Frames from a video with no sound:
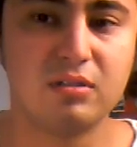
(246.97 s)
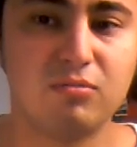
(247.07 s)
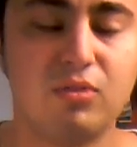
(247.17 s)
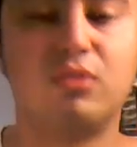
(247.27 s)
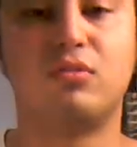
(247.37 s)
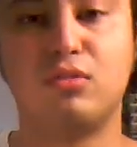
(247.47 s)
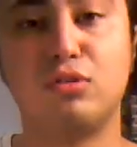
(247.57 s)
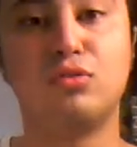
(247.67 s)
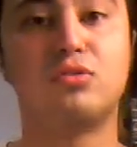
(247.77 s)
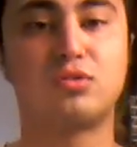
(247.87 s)
Well,
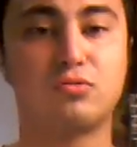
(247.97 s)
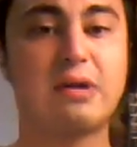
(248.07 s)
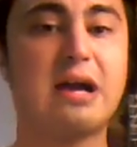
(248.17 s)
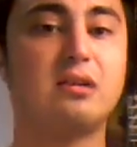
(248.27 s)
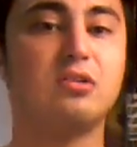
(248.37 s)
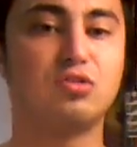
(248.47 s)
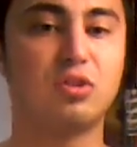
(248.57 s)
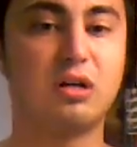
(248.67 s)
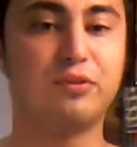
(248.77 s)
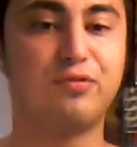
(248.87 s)
Luke's Darth
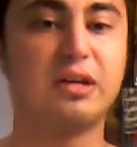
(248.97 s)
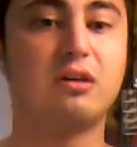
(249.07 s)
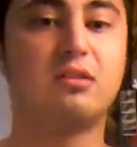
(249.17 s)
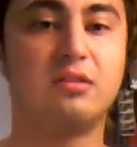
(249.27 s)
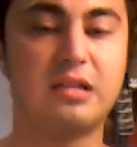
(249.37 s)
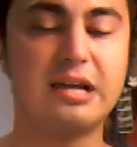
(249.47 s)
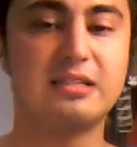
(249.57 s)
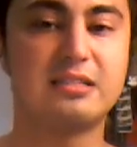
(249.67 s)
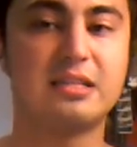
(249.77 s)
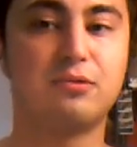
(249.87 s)
Vader
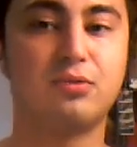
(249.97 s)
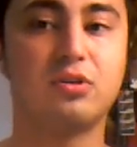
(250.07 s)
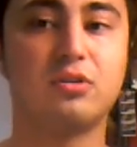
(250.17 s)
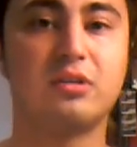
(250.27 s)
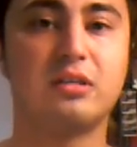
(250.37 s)
lightsaber.